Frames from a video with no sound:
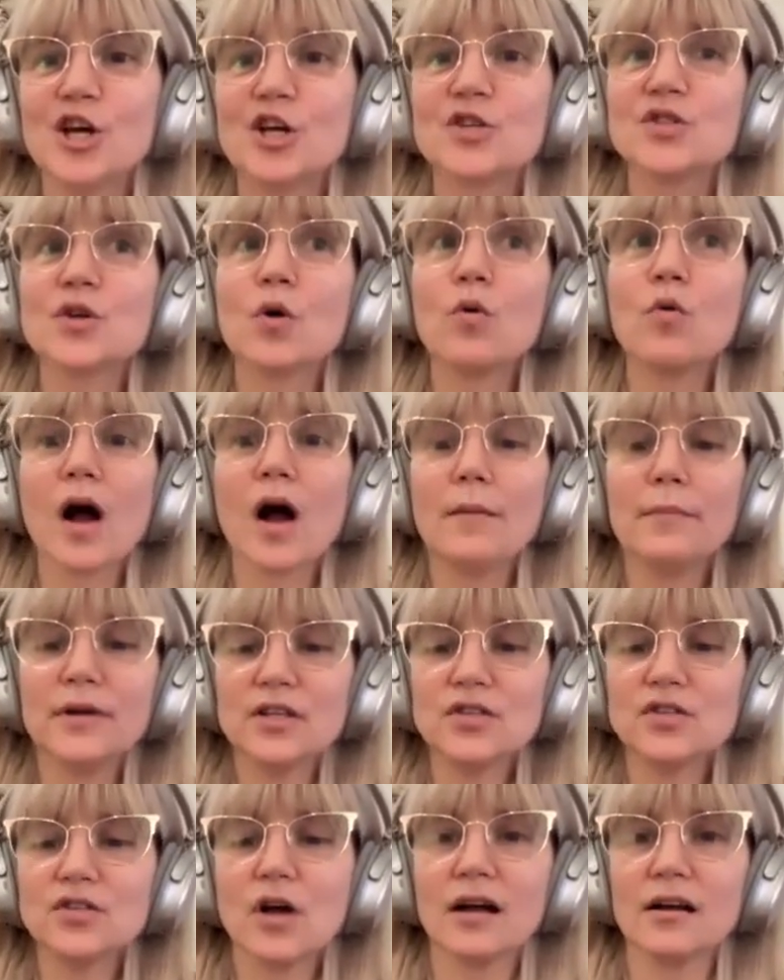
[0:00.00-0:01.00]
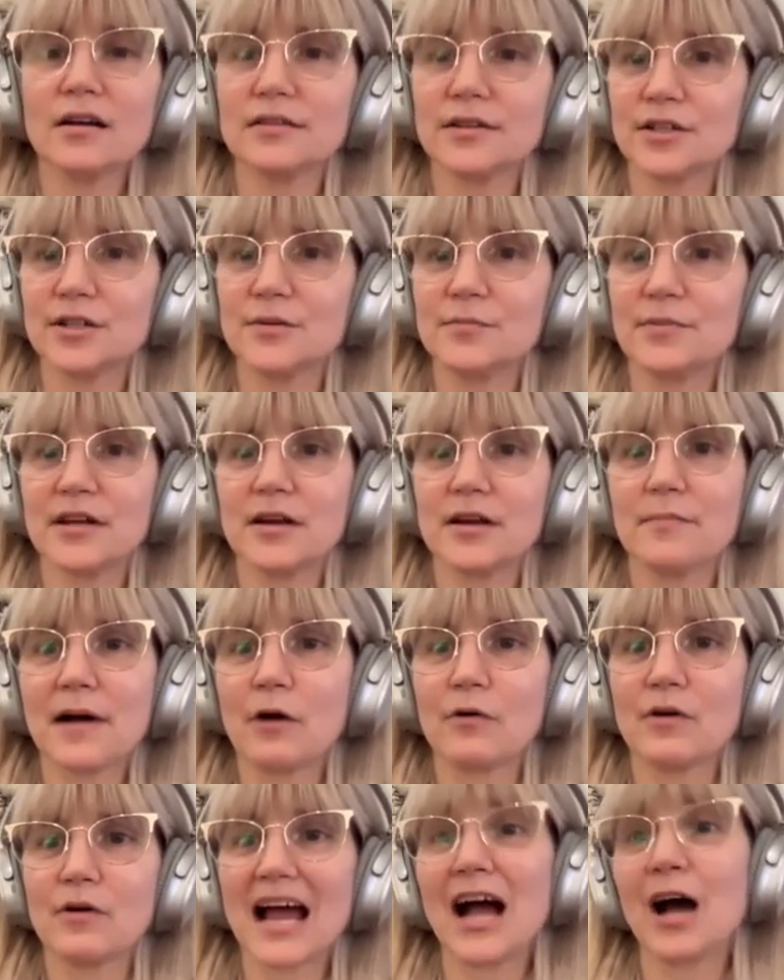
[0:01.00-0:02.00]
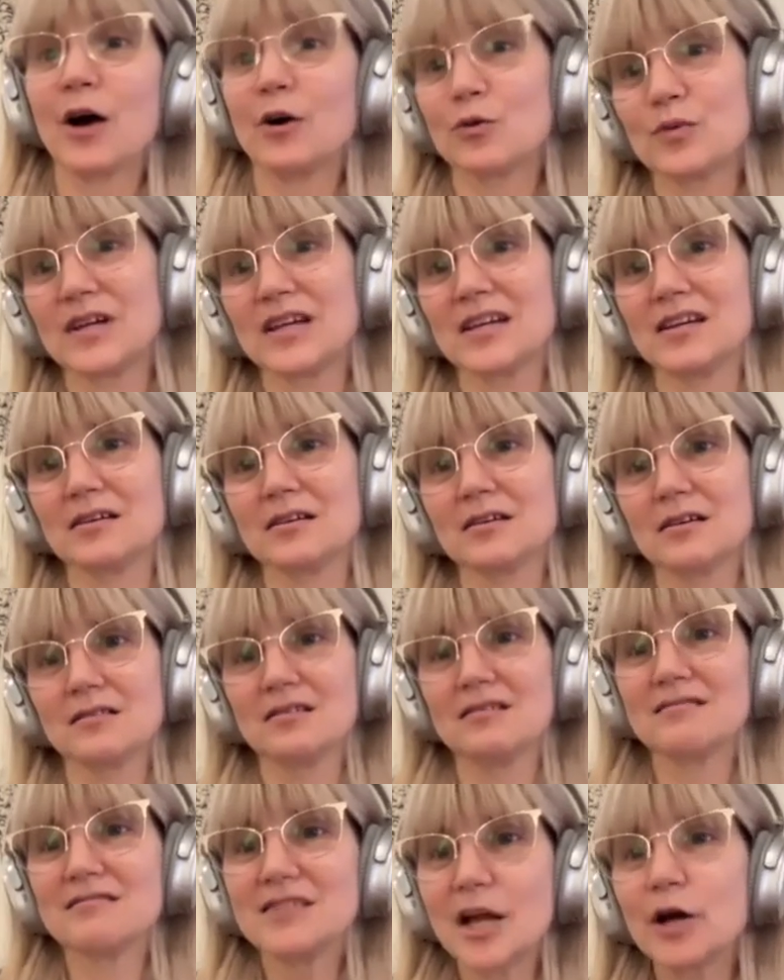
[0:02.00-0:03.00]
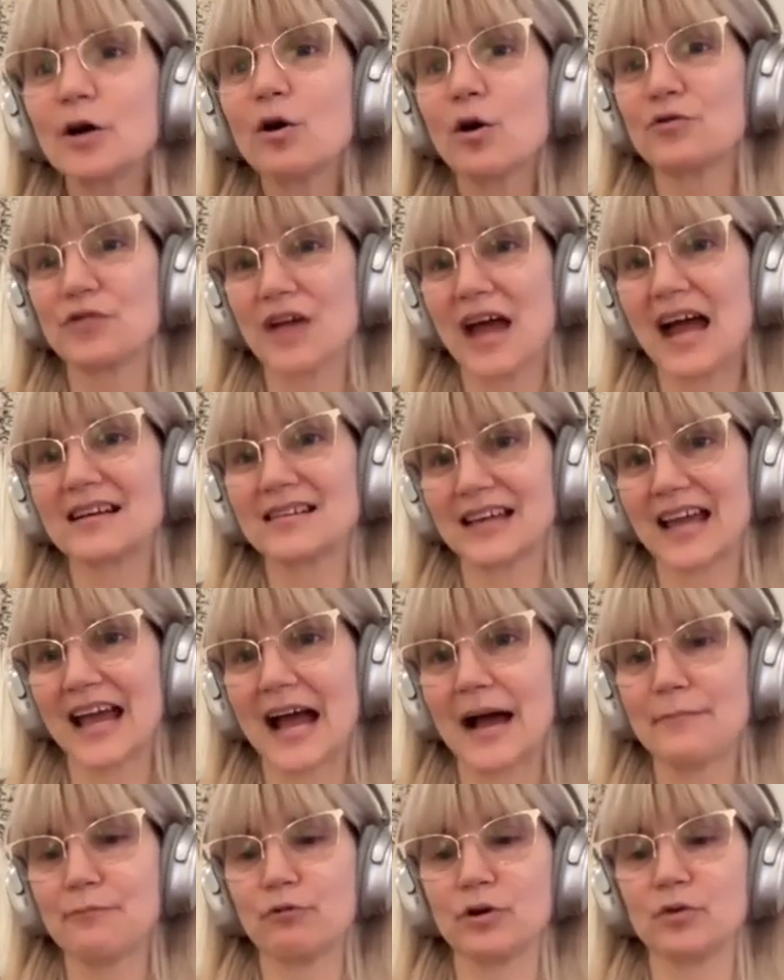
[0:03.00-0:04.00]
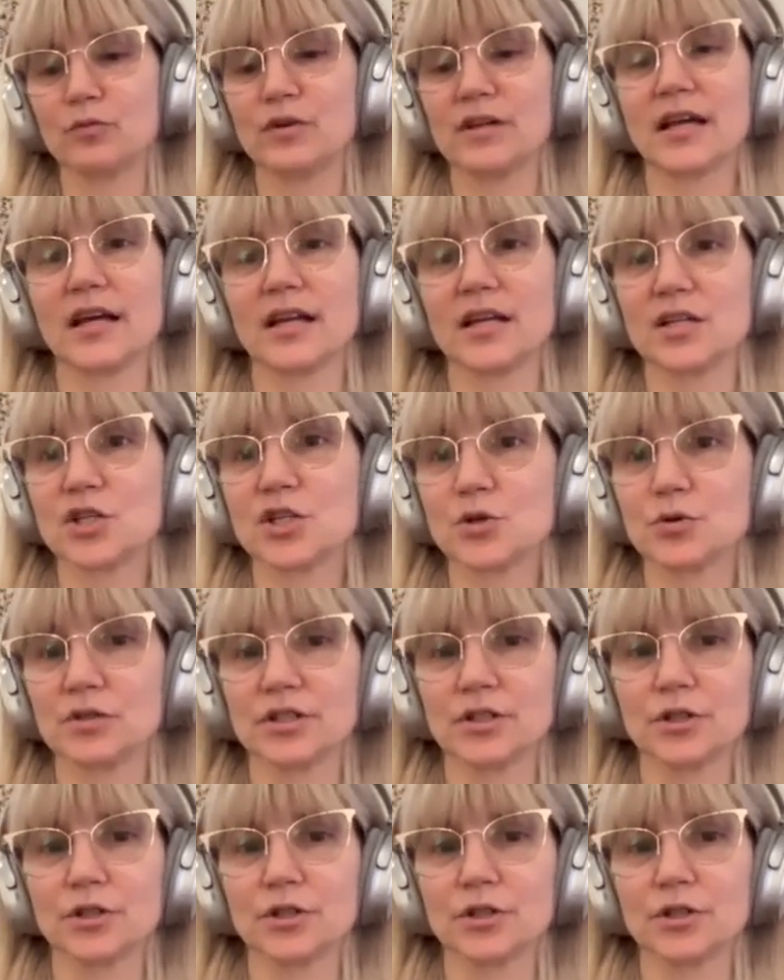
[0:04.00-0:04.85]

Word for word: So I'm going to talk a little bit about how do we narrow that gap when we get into a